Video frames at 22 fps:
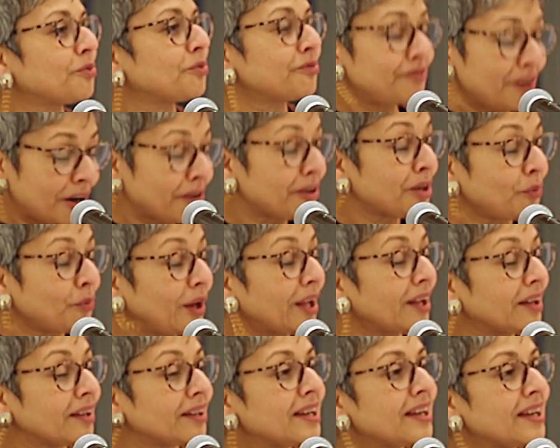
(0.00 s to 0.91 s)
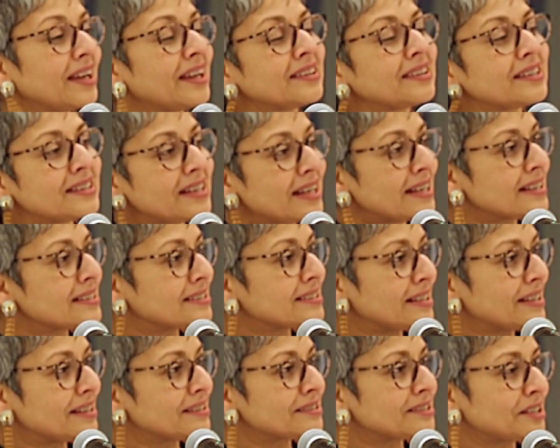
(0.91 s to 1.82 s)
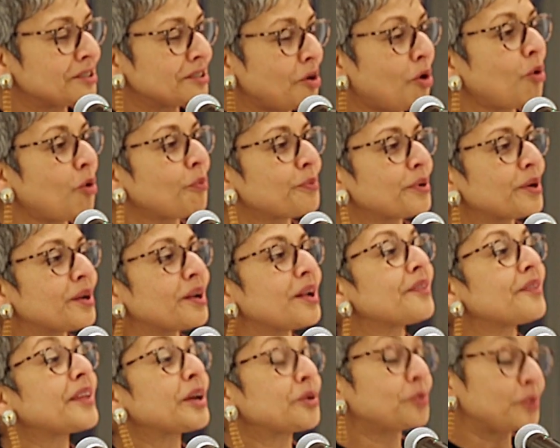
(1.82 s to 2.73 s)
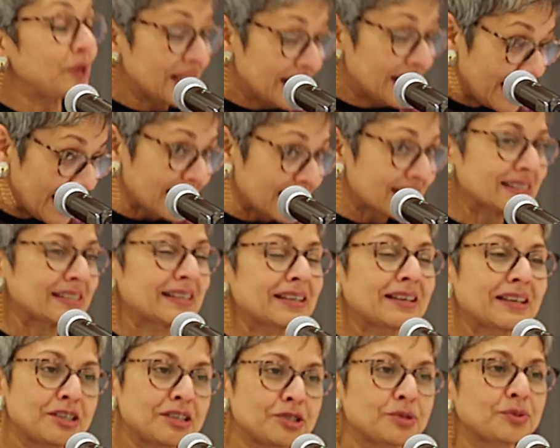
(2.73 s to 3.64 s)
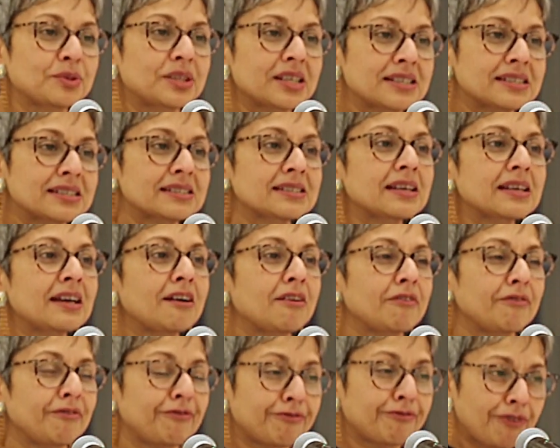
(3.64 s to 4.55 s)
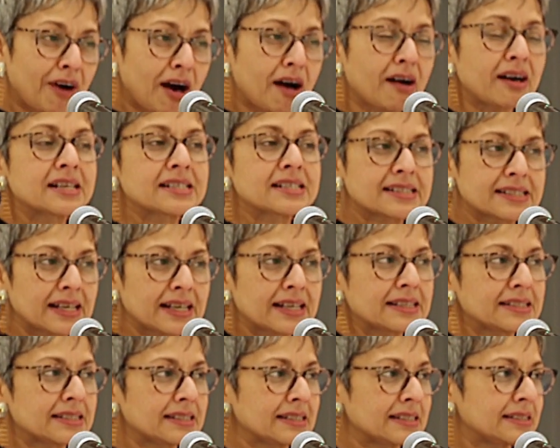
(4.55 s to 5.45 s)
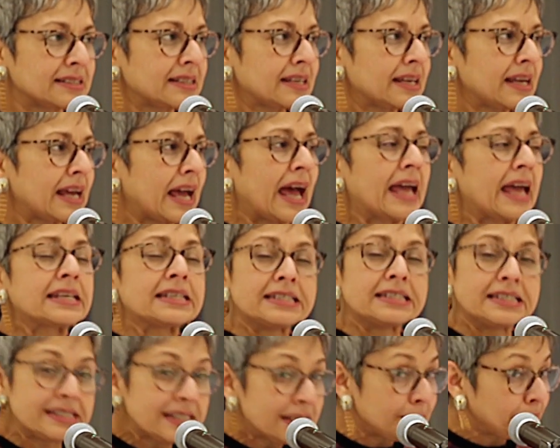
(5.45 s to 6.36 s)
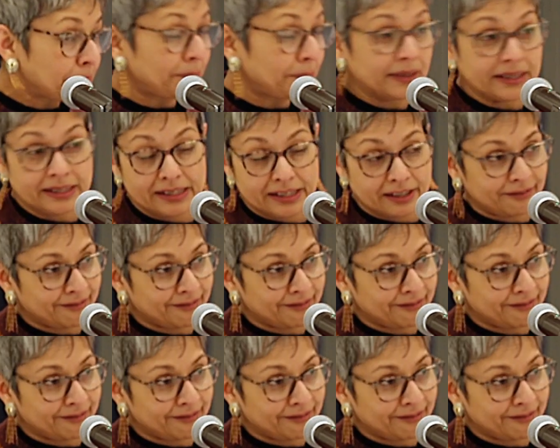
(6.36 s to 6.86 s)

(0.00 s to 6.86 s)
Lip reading: very well in the next days, and hope that we get to this far-sighted and deeply